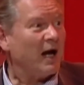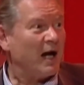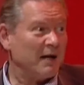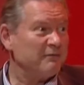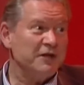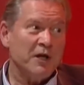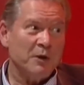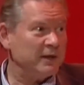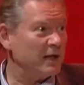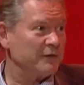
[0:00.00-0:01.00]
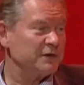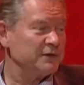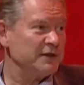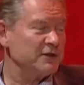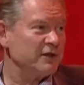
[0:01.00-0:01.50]
I have no doubt that
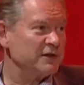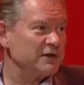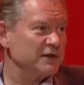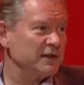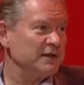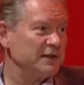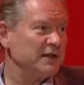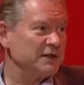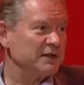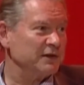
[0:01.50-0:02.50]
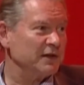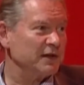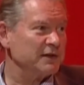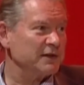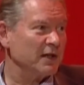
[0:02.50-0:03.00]
these creatures exist and
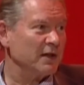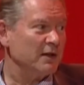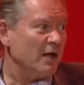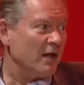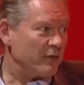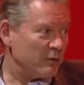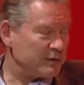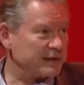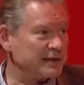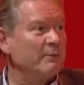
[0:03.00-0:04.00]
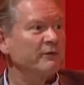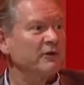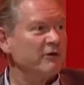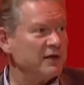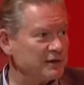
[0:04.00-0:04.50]
that uh, those are some of the
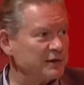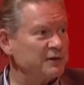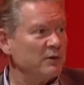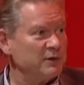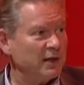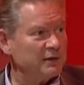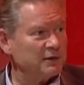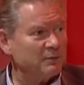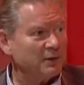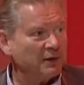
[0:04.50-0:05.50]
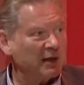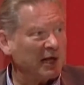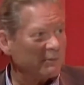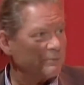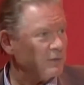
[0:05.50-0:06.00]
creatures associated with the
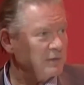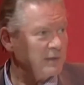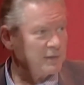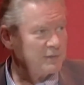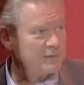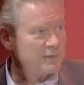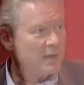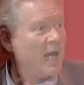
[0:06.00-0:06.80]
animal mutilations.